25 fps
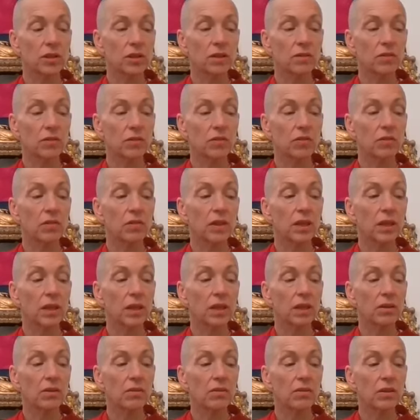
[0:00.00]
have the
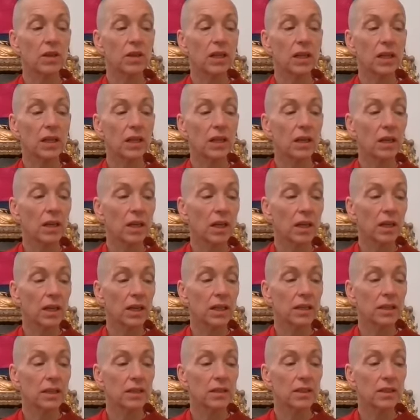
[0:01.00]
feeling of clear
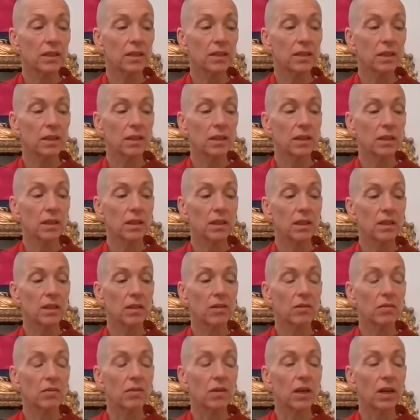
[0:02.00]
light,
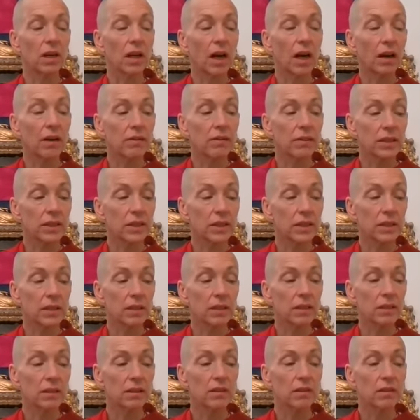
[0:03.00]
of
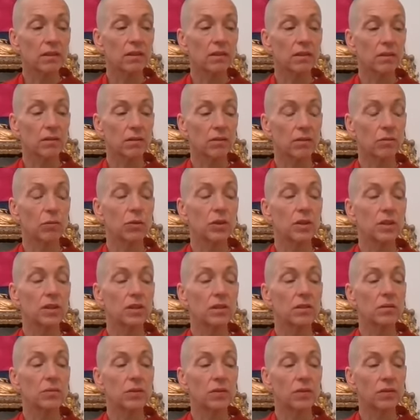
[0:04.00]
clarity,
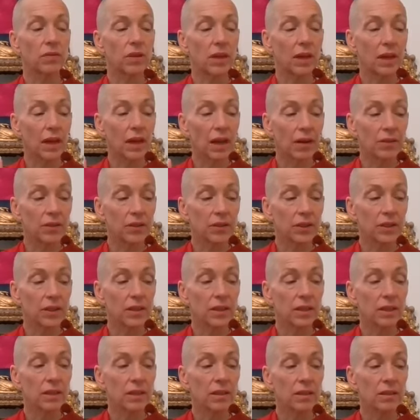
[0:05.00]
wisdom of
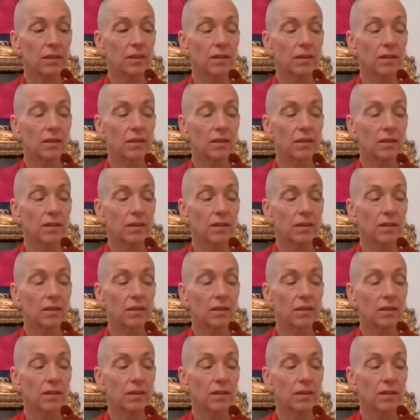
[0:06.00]
clarity,